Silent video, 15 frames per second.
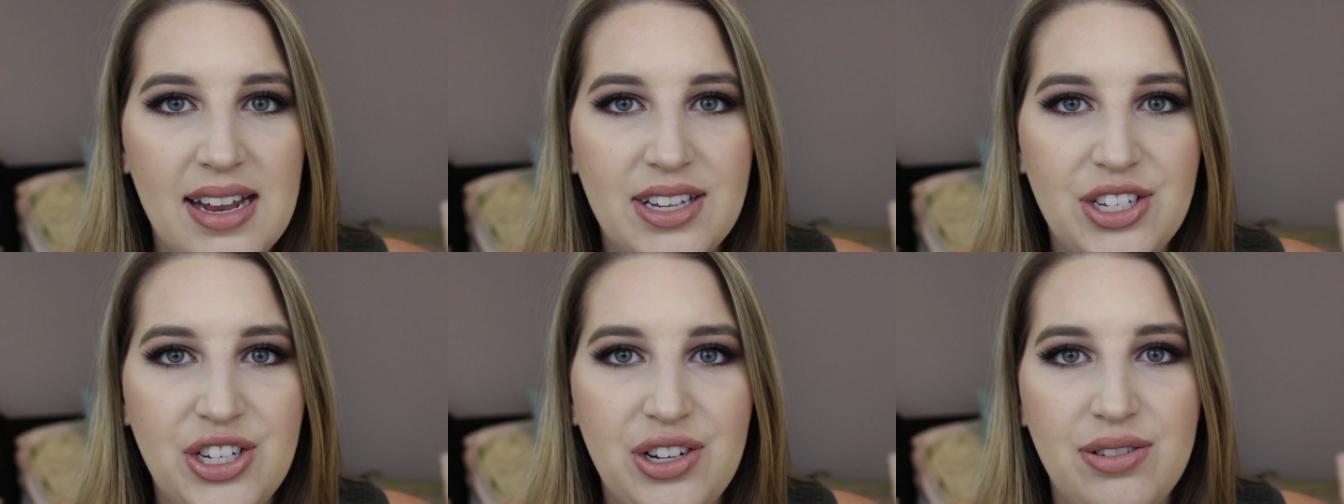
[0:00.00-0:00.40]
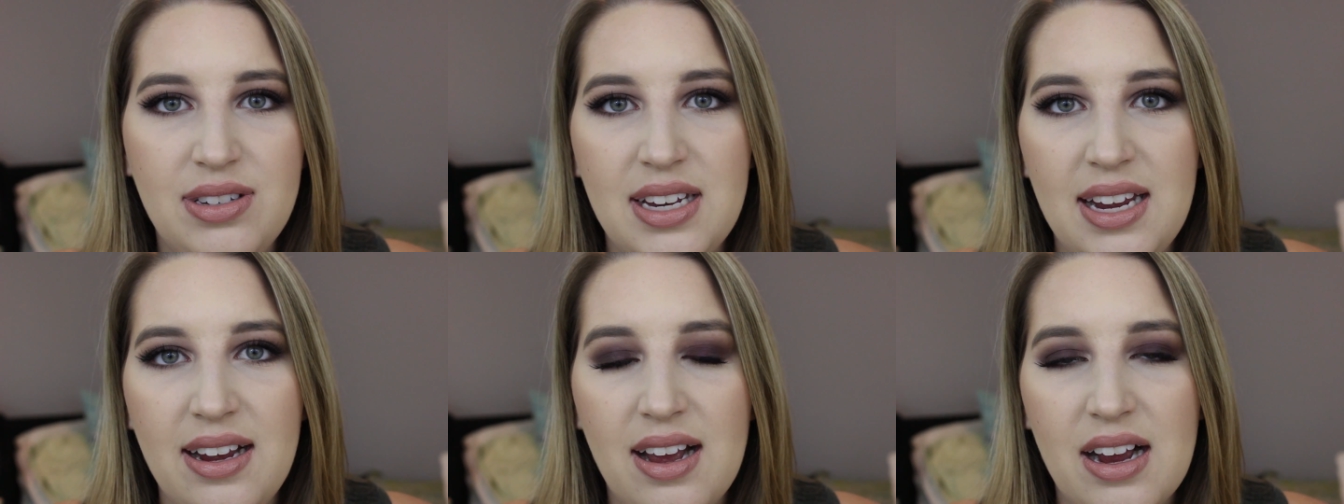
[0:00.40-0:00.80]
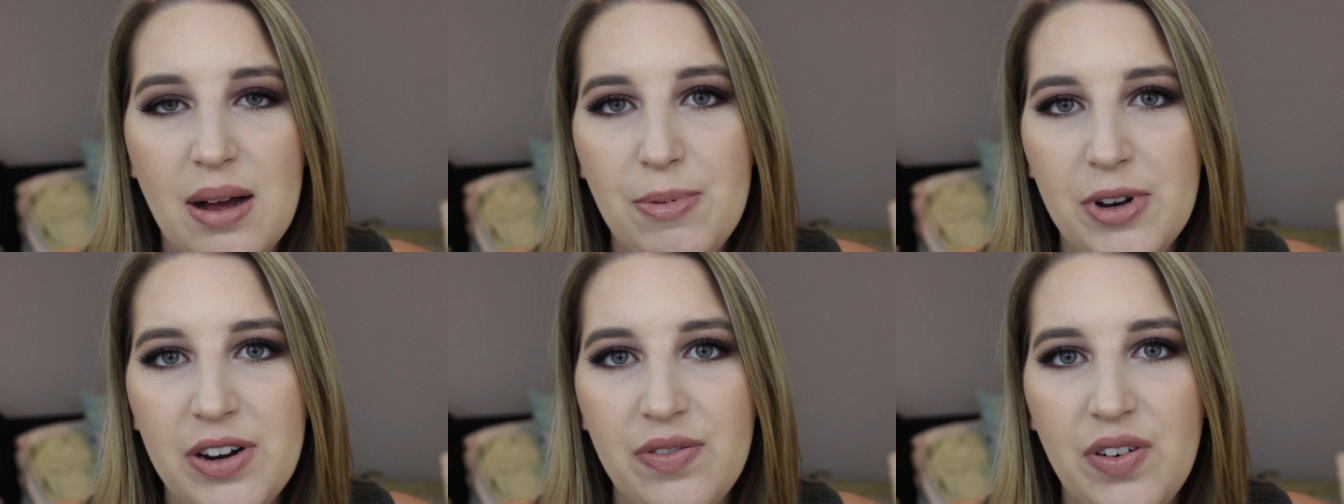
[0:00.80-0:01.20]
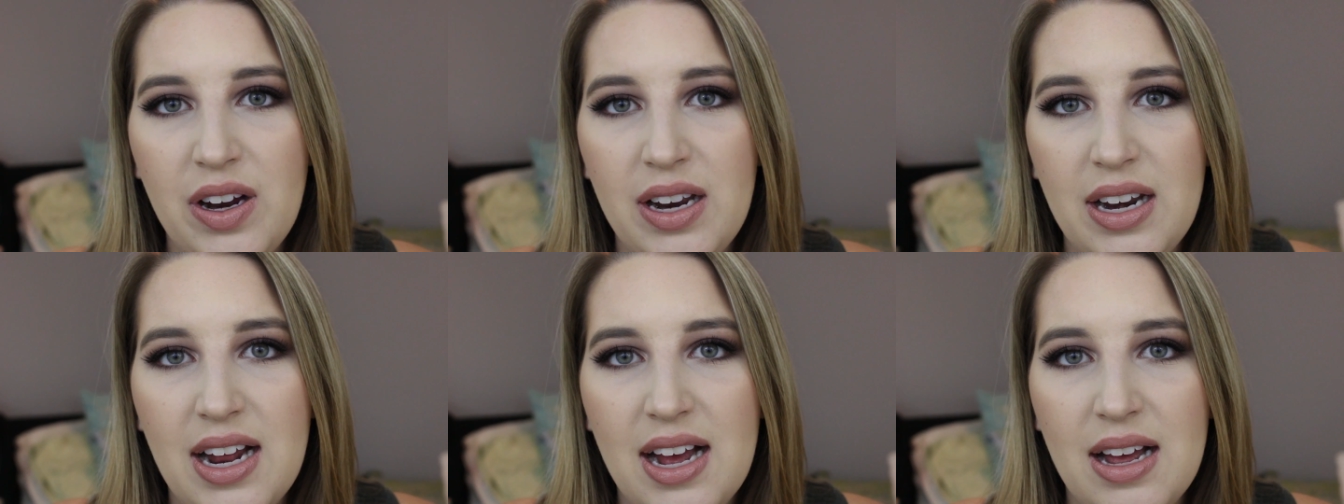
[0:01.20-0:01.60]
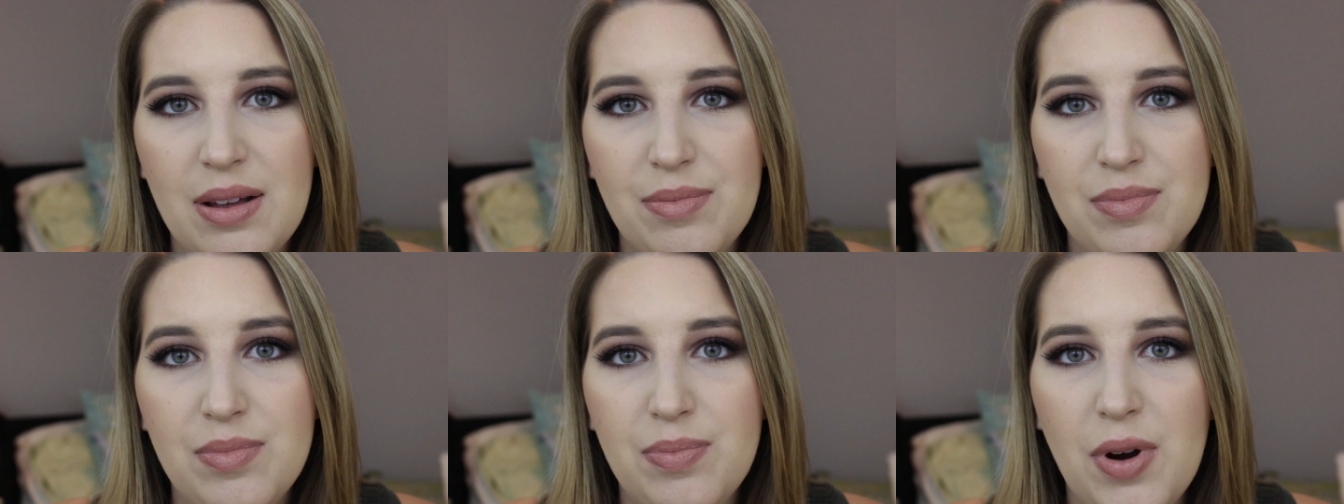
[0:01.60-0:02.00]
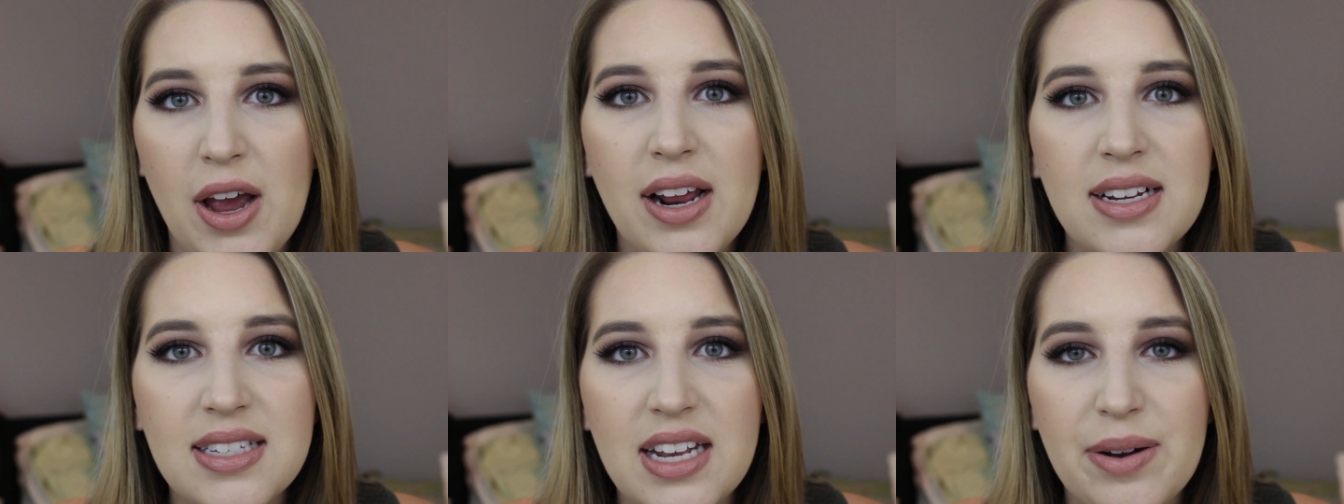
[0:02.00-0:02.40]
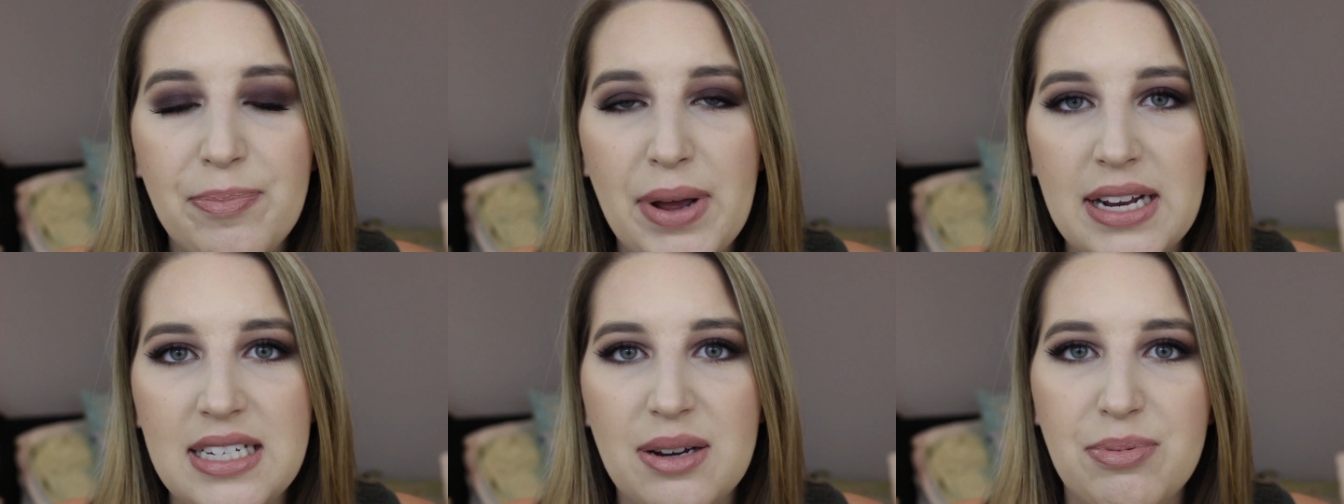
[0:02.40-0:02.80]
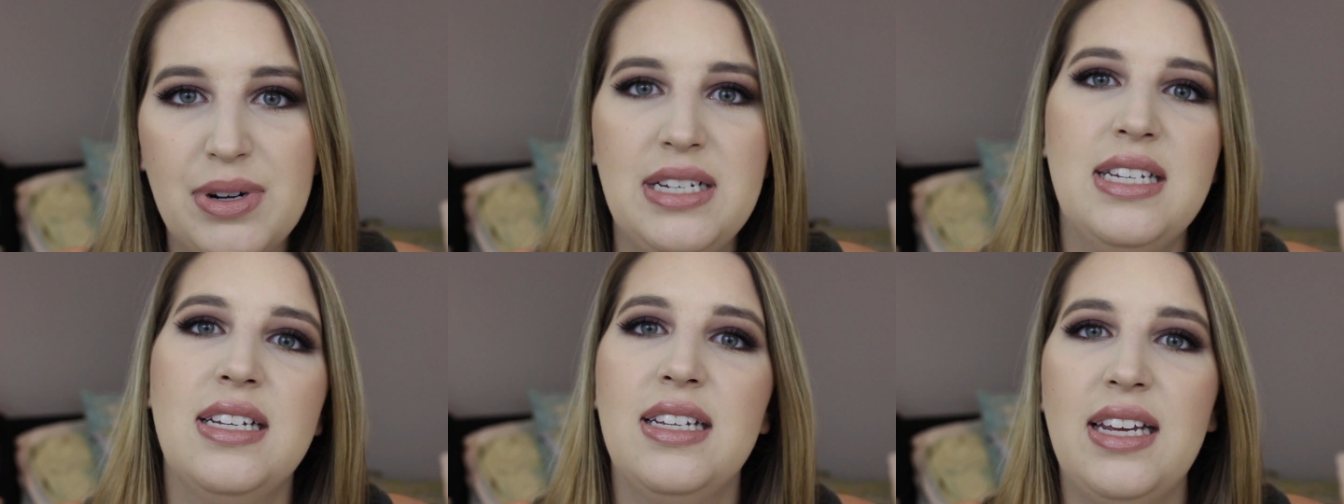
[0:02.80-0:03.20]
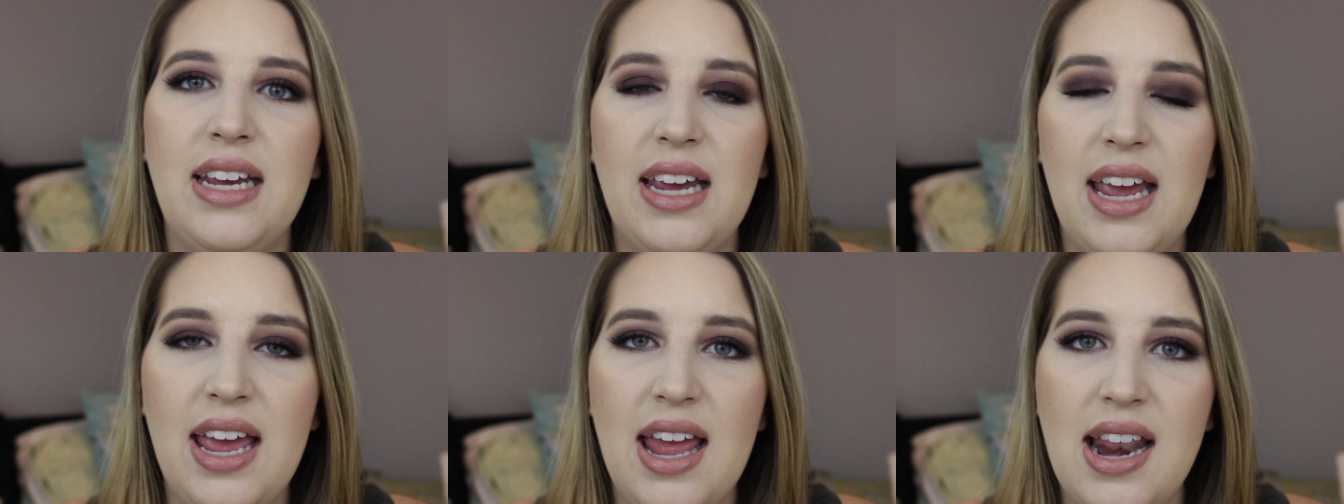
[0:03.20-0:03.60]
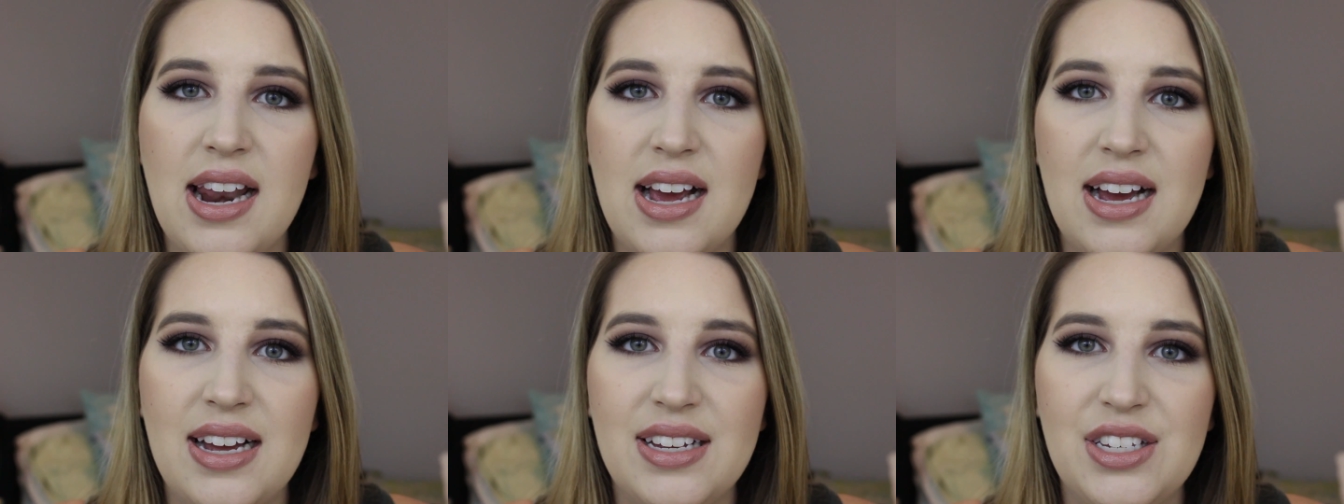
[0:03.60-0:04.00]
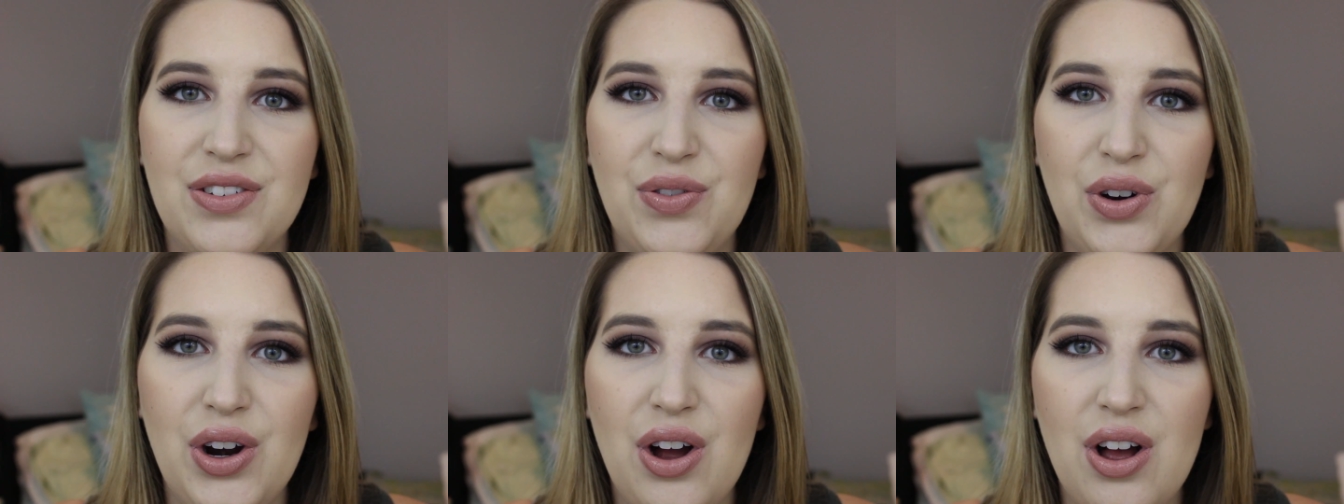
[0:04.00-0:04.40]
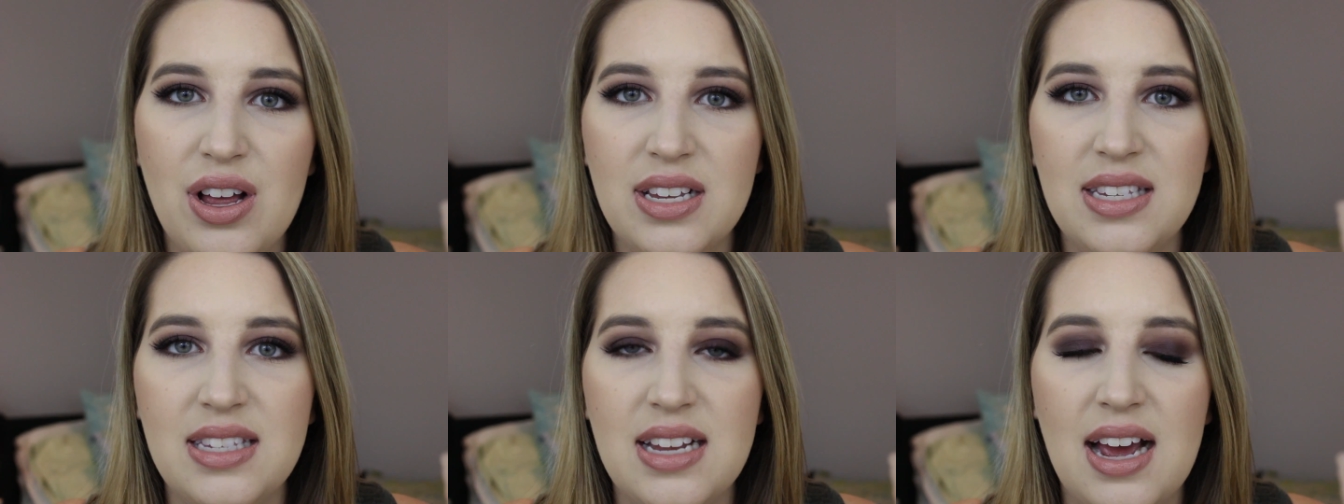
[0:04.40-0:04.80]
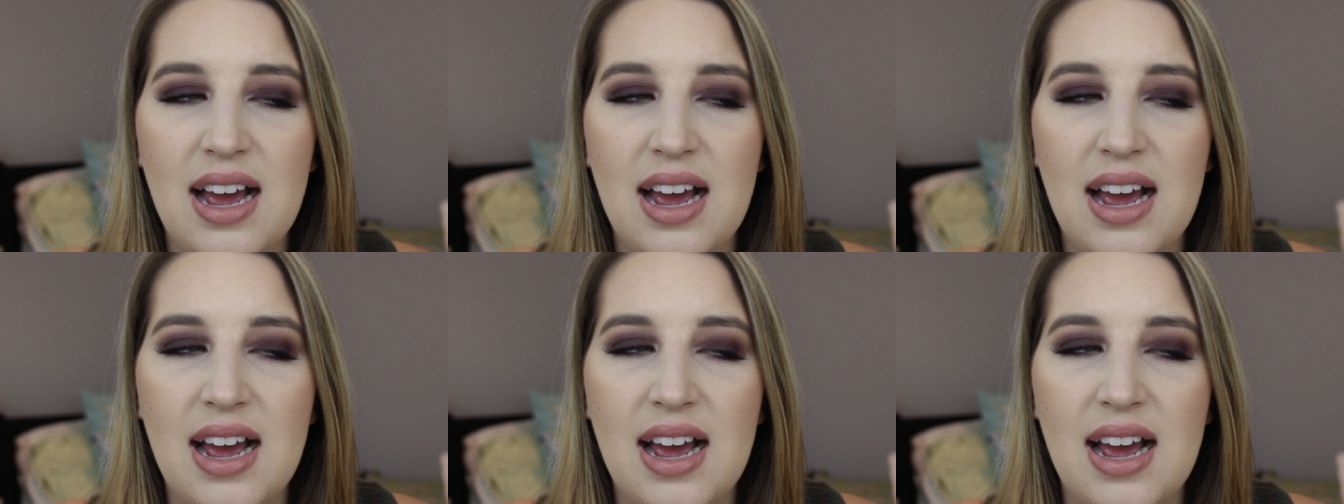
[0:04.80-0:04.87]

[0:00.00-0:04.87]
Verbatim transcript: It's using a couple different um, products that I picked up recently in uh, Sephora hauls.